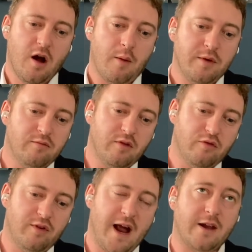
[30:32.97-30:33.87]
I mean,
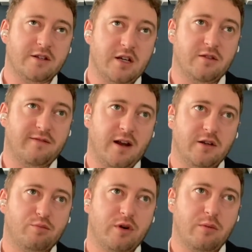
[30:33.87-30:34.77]
the reality is failure
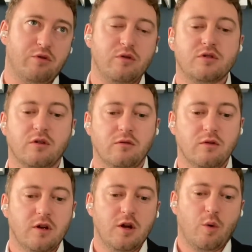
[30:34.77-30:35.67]
is pretty brutal
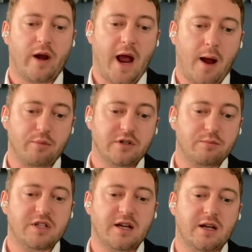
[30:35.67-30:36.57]
when it happens,
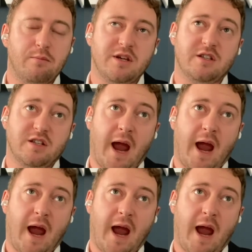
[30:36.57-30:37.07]
particularly in business.